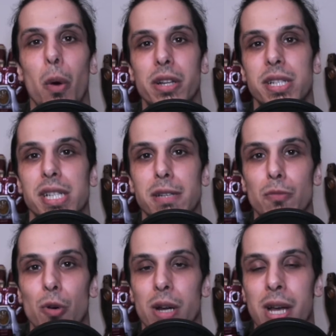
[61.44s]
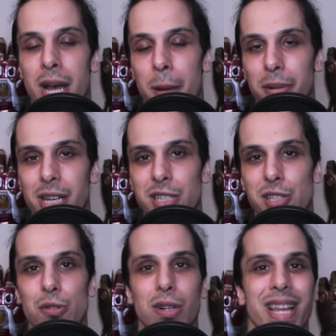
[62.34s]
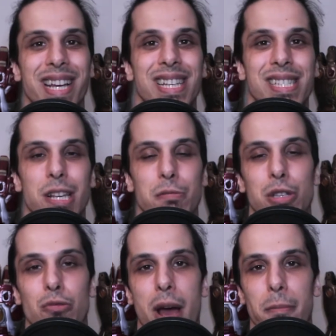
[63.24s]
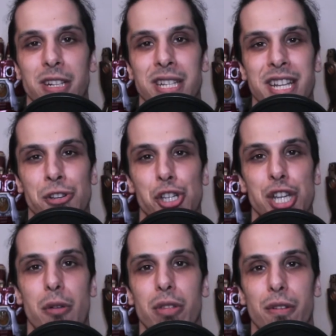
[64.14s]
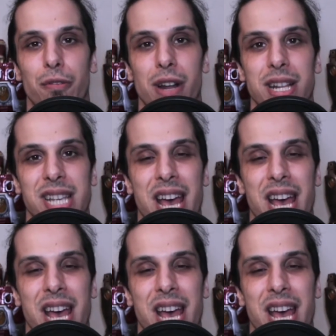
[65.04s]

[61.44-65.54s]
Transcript: want to see more, please do click the subscribe button and share with your friends.